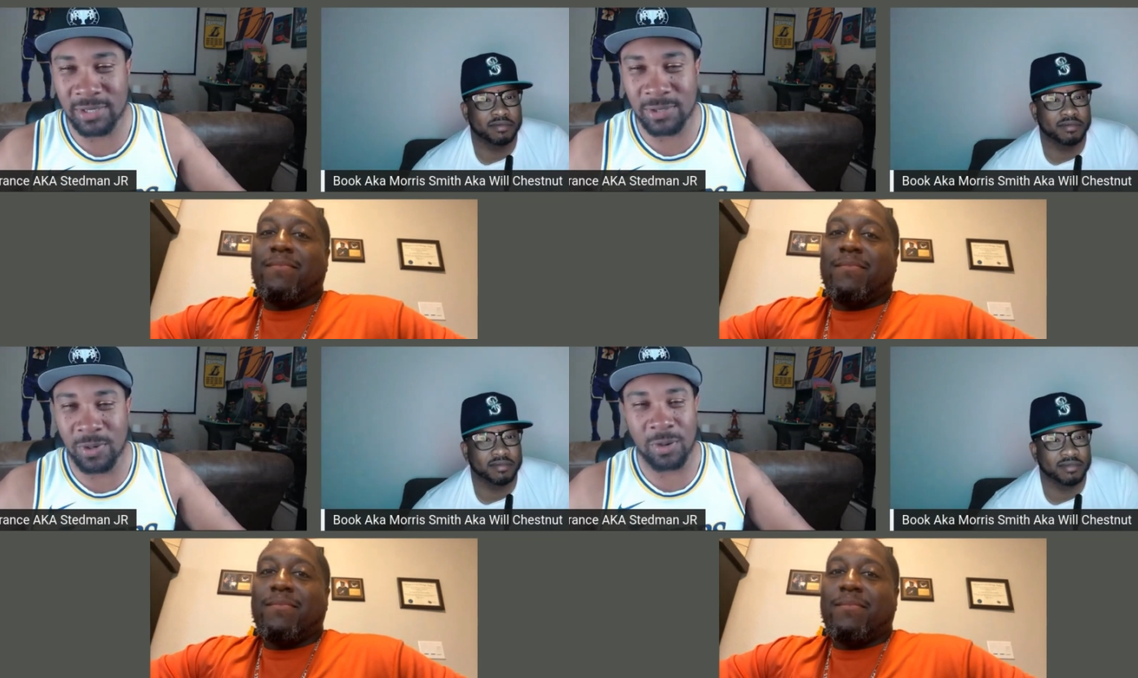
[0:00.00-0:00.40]

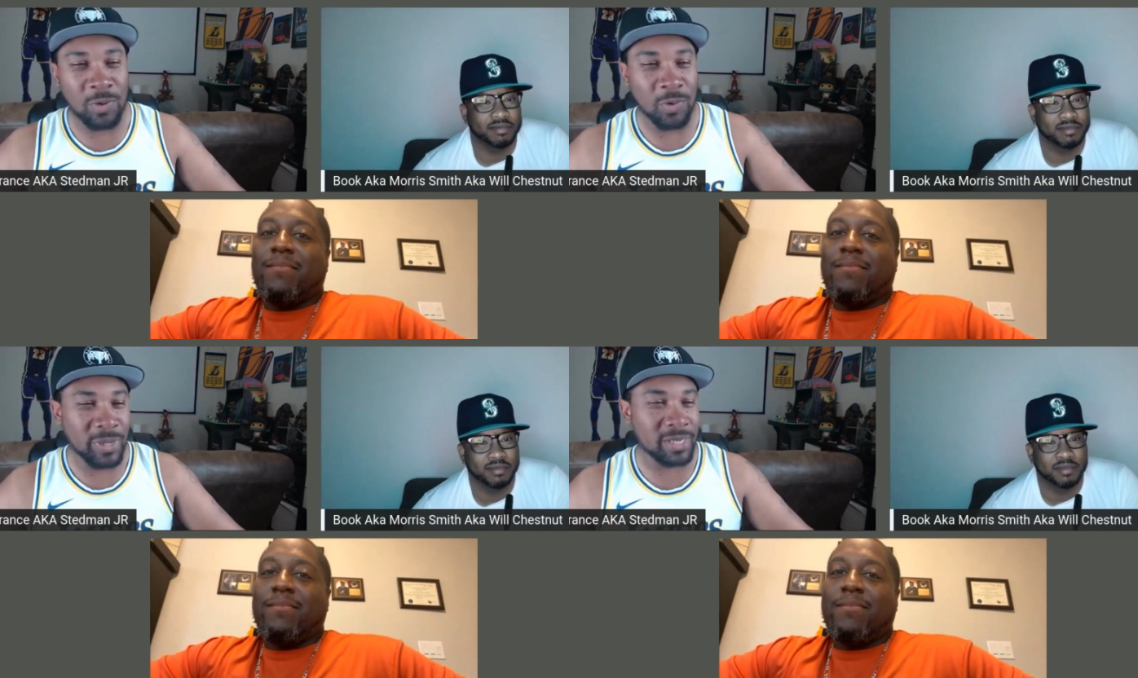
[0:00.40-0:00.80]
Speaker 1: to you a
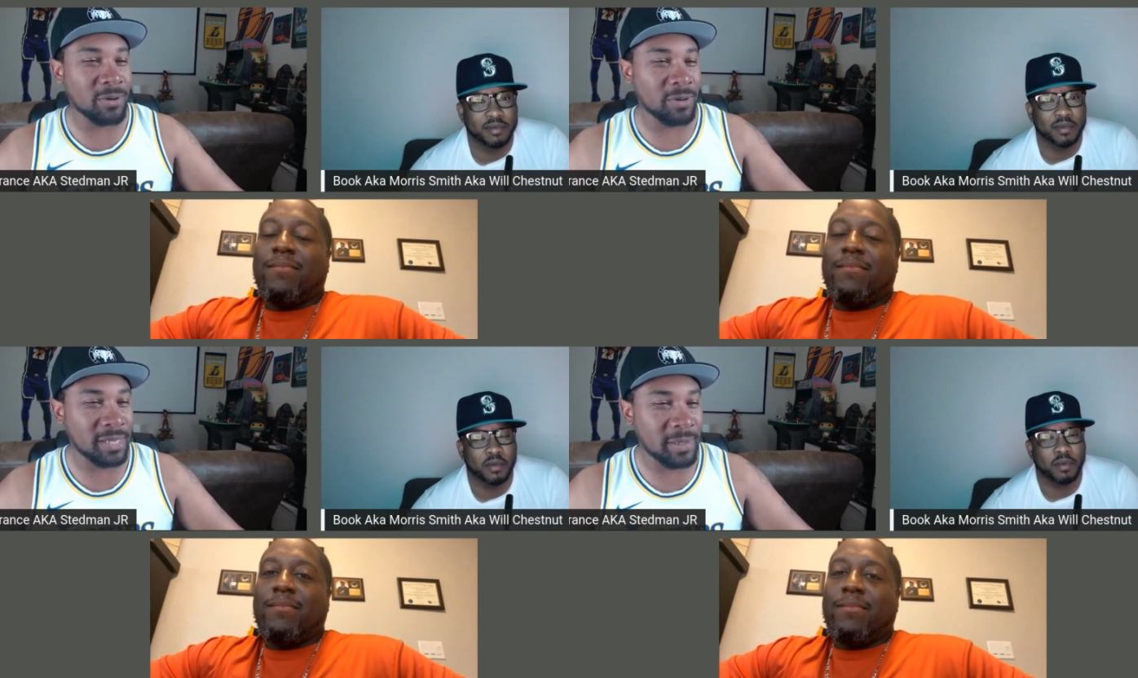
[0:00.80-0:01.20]
whole week
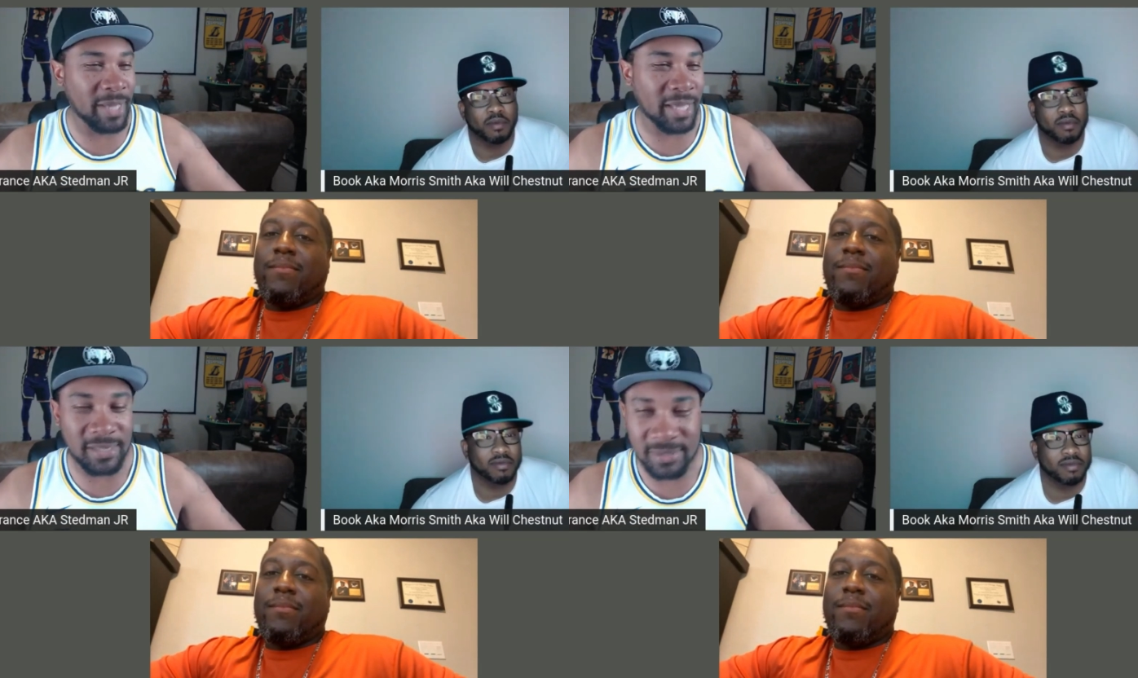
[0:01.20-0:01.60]
earlier,
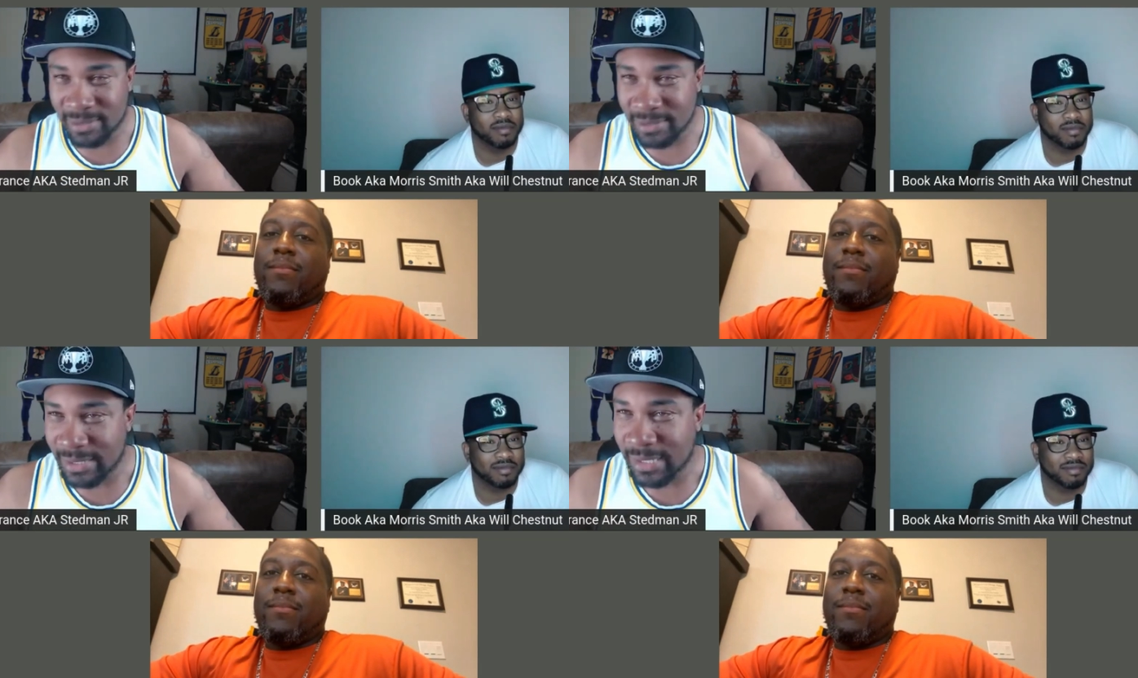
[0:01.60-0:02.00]
man.
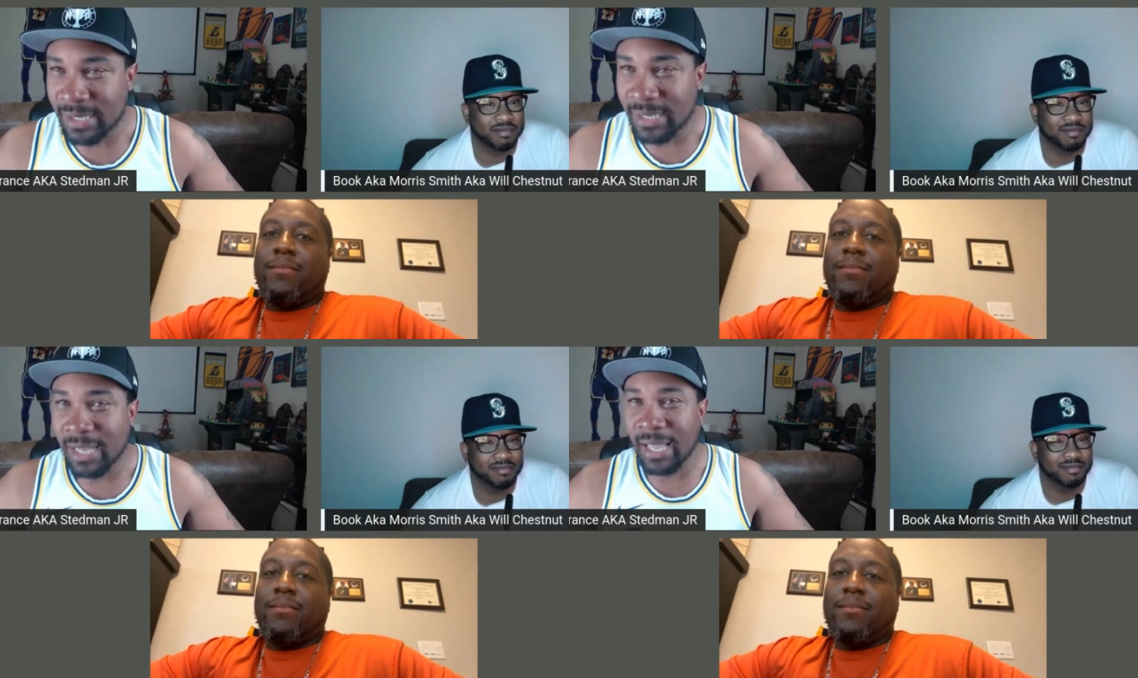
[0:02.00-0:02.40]

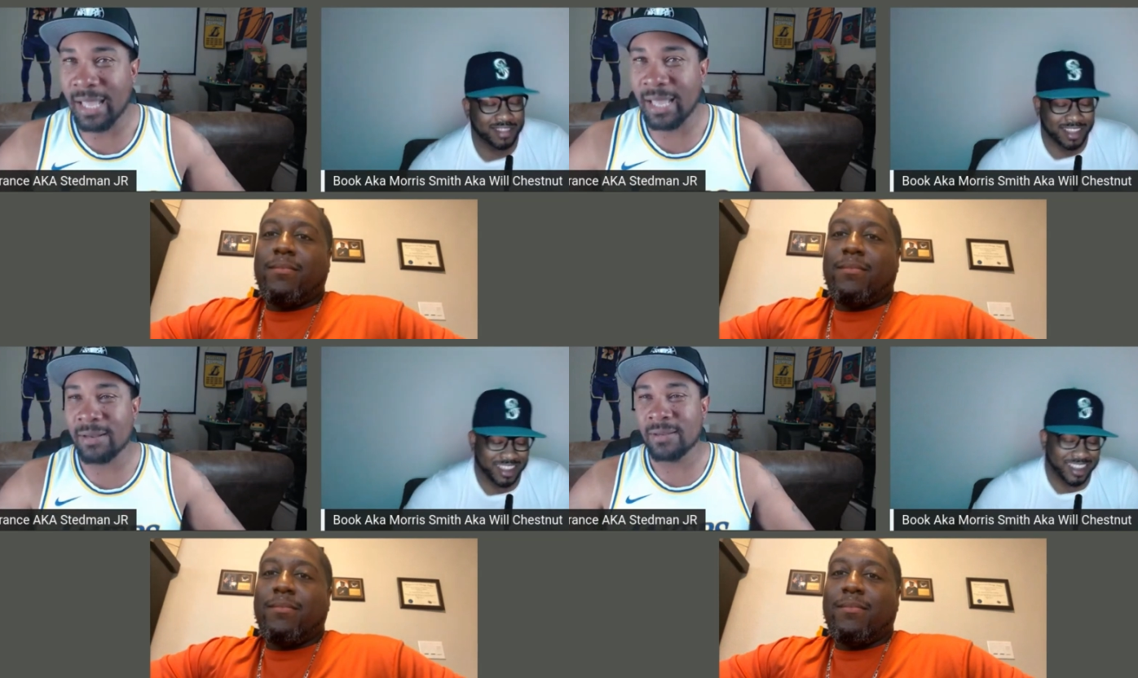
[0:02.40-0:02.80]

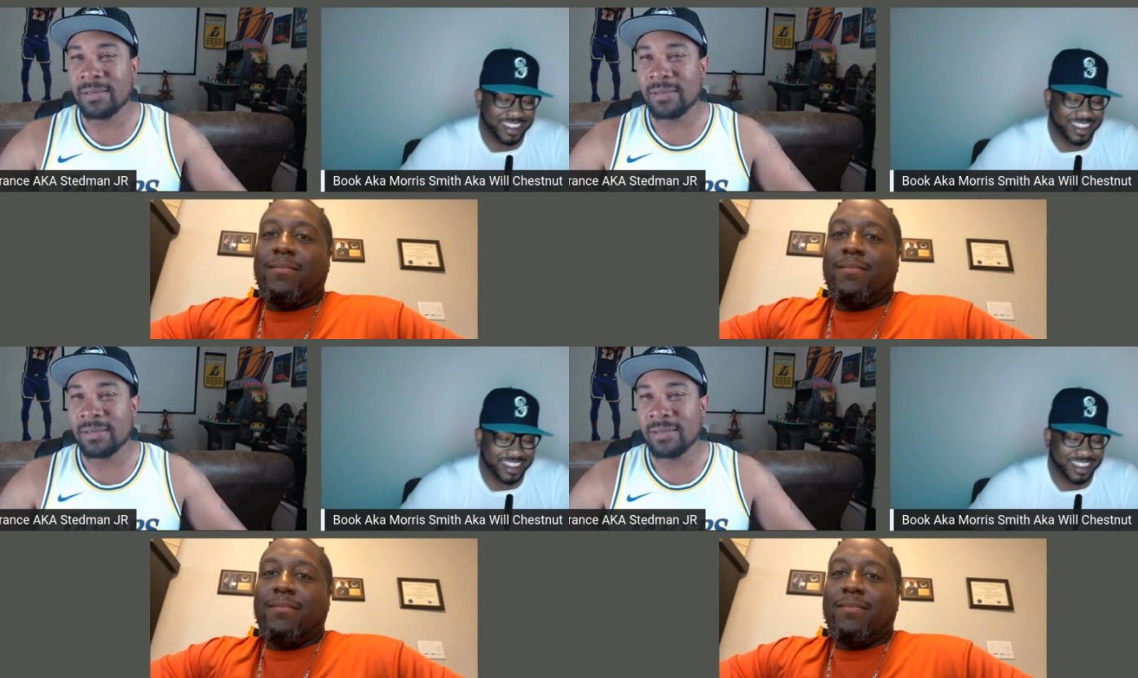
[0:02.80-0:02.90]
And